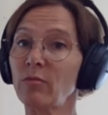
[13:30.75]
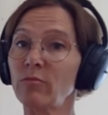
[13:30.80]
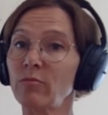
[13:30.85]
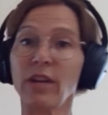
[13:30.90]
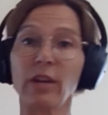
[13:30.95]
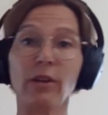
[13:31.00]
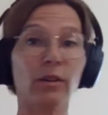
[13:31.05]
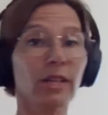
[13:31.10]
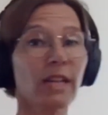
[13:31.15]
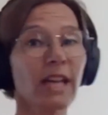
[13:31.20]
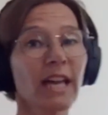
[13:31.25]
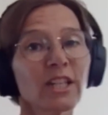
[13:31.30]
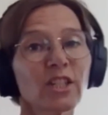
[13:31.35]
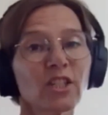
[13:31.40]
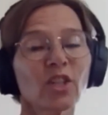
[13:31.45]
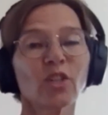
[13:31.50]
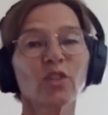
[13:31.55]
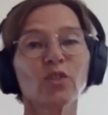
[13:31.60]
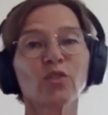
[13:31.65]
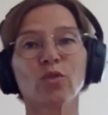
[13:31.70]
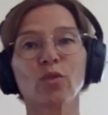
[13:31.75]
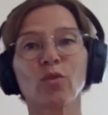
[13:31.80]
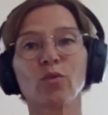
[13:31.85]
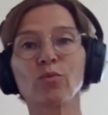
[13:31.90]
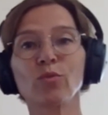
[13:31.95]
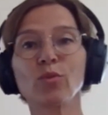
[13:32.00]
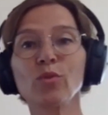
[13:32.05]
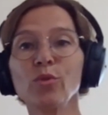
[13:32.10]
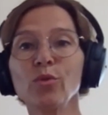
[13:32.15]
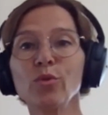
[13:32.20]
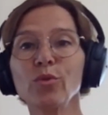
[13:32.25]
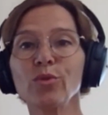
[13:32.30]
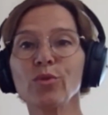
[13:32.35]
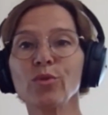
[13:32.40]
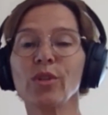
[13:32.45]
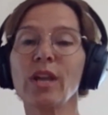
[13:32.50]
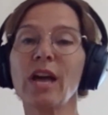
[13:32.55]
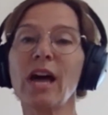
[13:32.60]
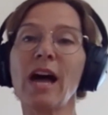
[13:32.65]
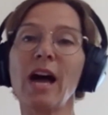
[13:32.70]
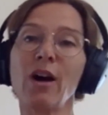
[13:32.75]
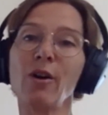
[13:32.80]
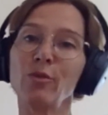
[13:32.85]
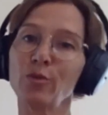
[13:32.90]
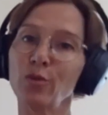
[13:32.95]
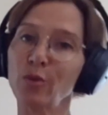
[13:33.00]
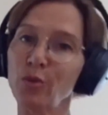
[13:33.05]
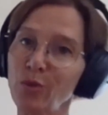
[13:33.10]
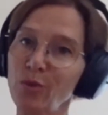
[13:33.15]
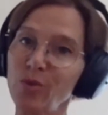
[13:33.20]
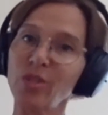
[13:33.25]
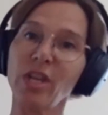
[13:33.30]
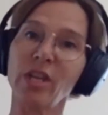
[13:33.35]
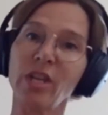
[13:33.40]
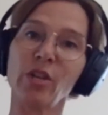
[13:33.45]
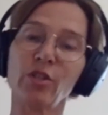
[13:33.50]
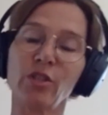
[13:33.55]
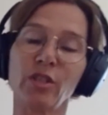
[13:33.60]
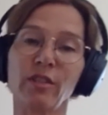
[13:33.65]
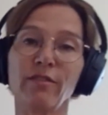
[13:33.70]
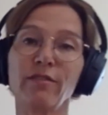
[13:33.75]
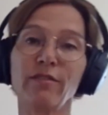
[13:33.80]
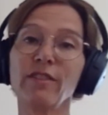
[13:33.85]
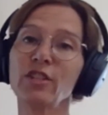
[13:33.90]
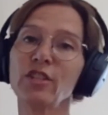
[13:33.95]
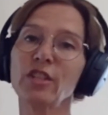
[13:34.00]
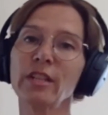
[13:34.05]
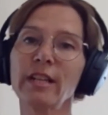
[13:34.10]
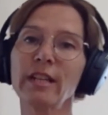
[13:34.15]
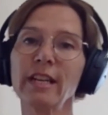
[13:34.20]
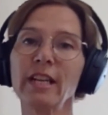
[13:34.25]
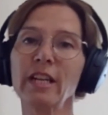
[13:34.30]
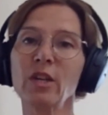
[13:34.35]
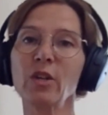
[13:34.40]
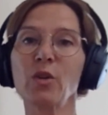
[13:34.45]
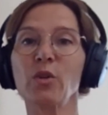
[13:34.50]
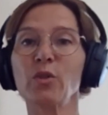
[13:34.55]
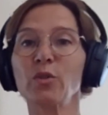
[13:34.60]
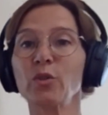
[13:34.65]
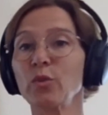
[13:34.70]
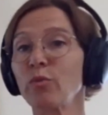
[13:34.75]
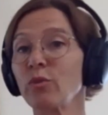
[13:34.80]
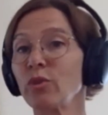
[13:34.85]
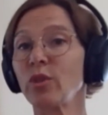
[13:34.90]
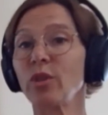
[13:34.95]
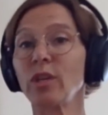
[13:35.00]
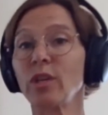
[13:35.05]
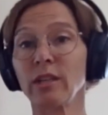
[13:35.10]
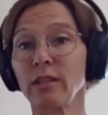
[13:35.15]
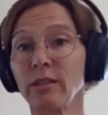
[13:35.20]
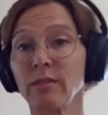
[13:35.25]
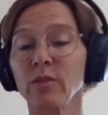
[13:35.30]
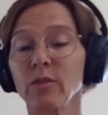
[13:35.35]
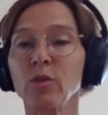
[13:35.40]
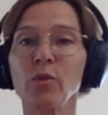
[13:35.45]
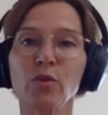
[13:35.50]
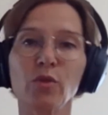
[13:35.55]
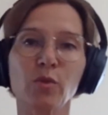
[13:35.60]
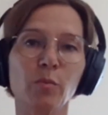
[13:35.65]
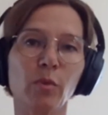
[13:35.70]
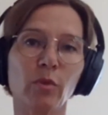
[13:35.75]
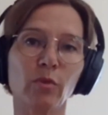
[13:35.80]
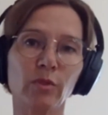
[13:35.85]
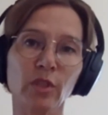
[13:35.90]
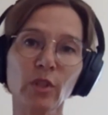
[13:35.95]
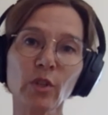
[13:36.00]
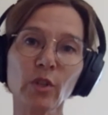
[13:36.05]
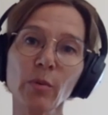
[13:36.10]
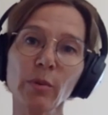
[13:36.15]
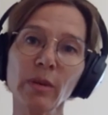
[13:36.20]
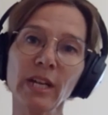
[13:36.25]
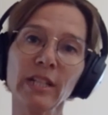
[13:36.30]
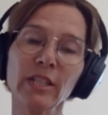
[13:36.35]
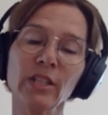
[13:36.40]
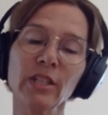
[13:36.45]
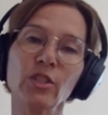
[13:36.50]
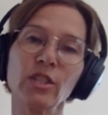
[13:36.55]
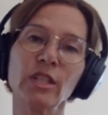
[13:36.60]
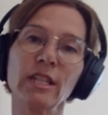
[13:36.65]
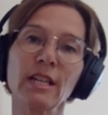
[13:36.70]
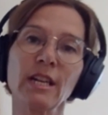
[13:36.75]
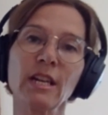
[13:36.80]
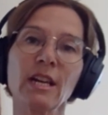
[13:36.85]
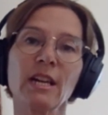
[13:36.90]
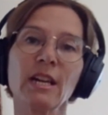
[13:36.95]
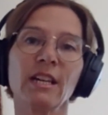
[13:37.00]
regulations or rules on how to use energy efficiently or to use more renewable energy.